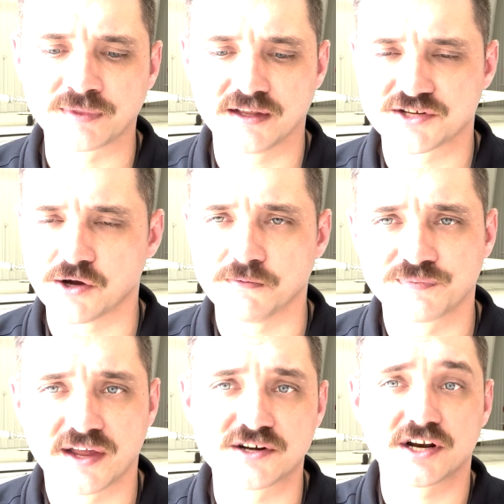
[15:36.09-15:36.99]
So
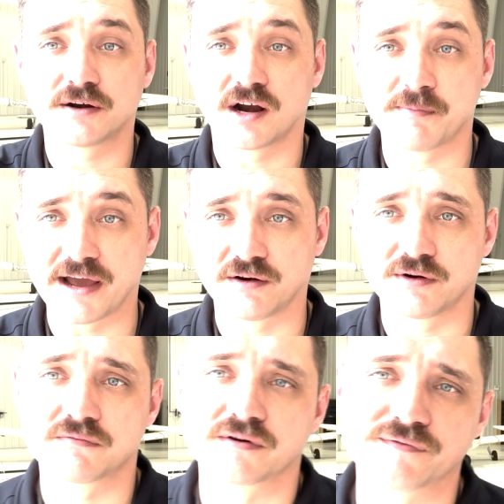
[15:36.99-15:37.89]
there's our battery
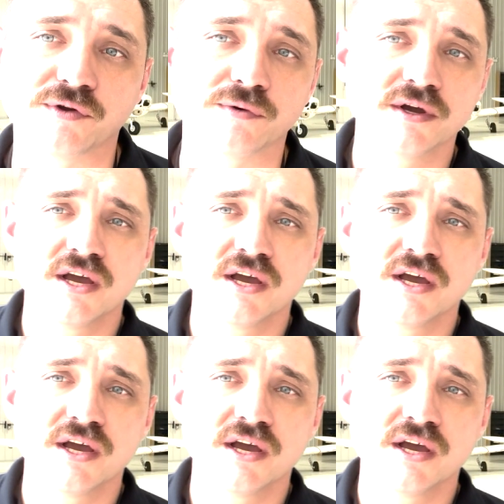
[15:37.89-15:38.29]
review.